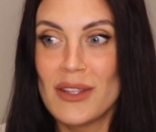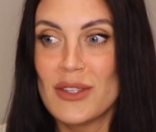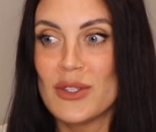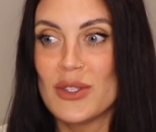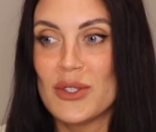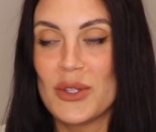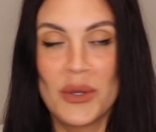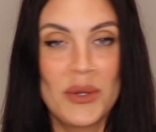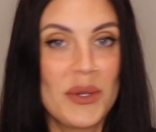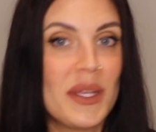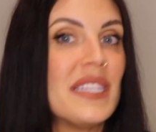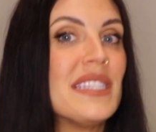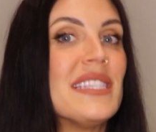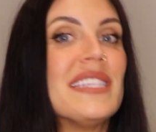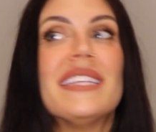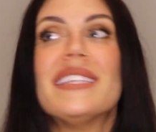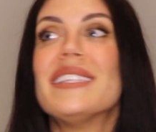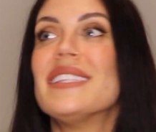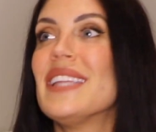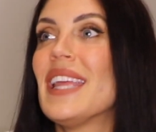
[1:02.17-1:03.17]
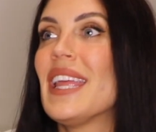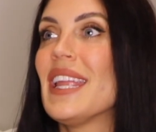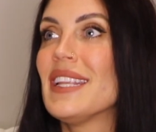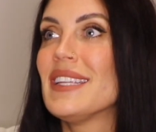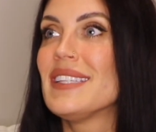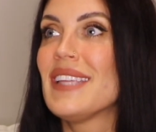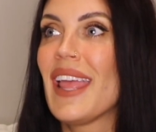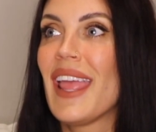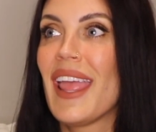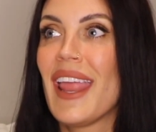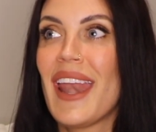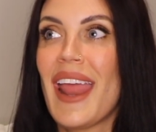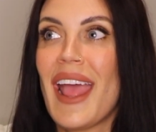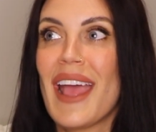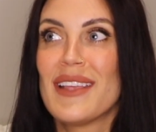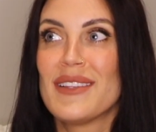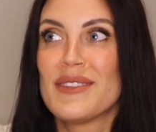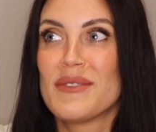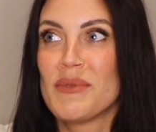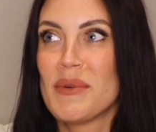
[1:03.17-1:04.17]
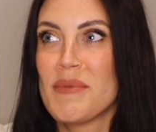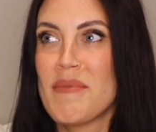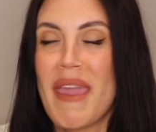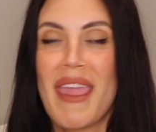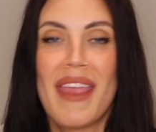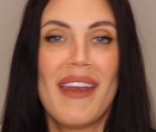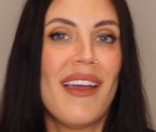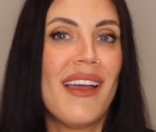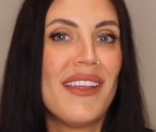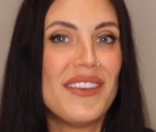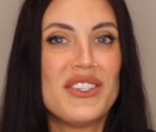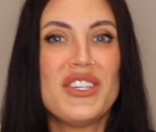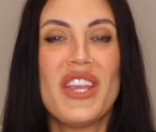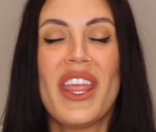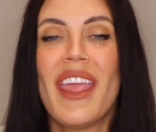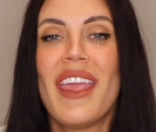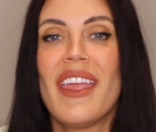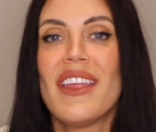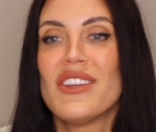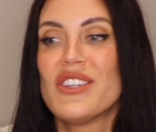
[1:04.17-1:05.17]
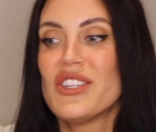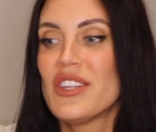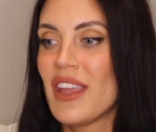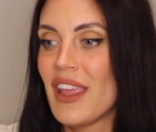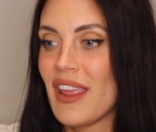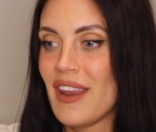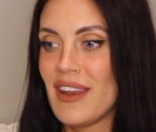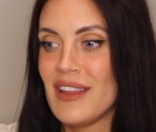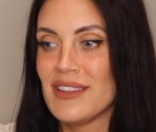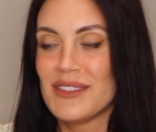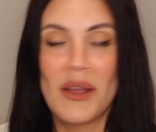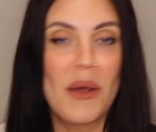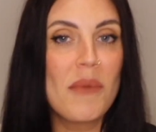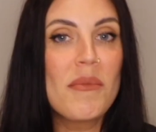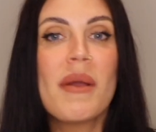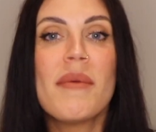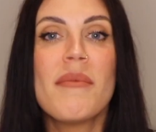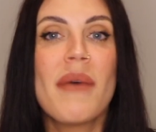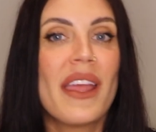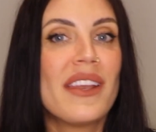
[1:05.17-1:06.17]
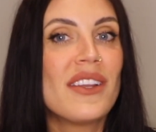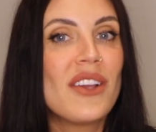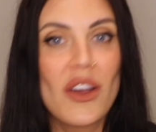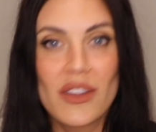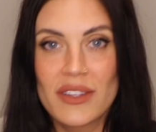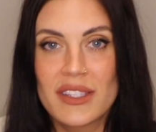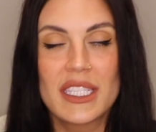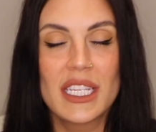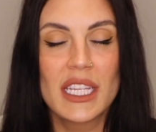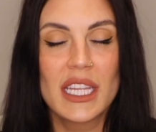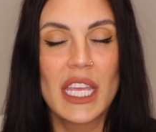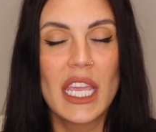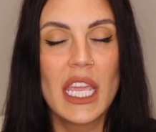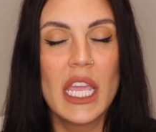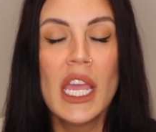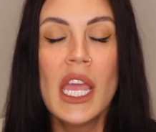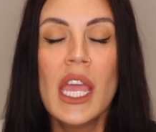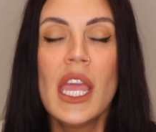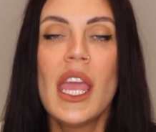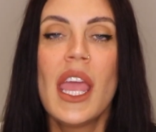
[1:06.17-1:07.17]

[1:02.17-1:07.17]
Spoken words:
so consistent and has remained unchanged and is on my mind constantly,